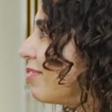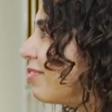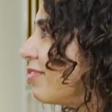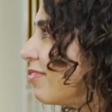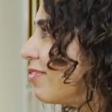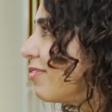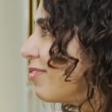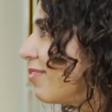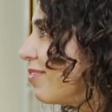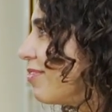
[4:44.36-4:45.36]

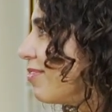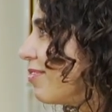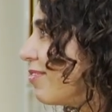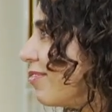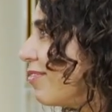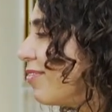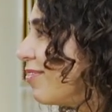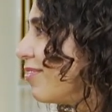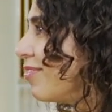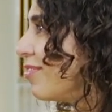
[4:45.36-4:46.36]

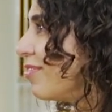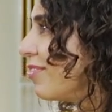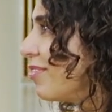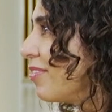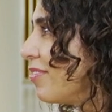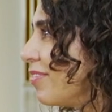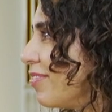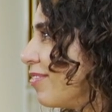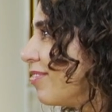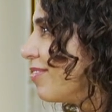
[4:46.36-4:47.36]

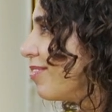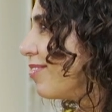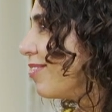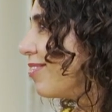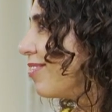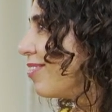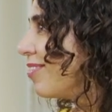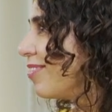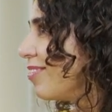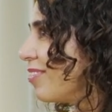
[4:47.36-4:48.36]

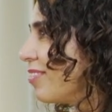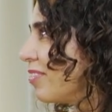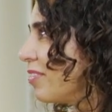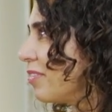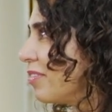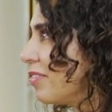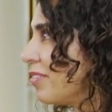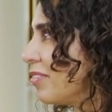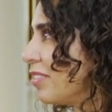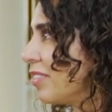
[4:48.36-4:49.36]

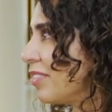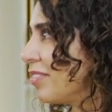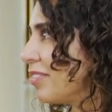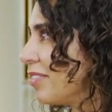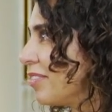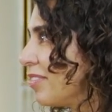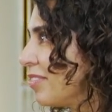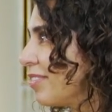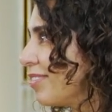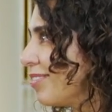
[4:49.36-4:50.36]

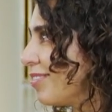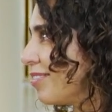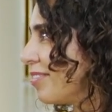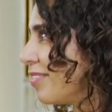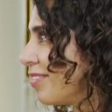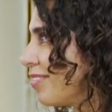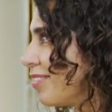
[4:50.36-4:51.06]
This person isn't speaking.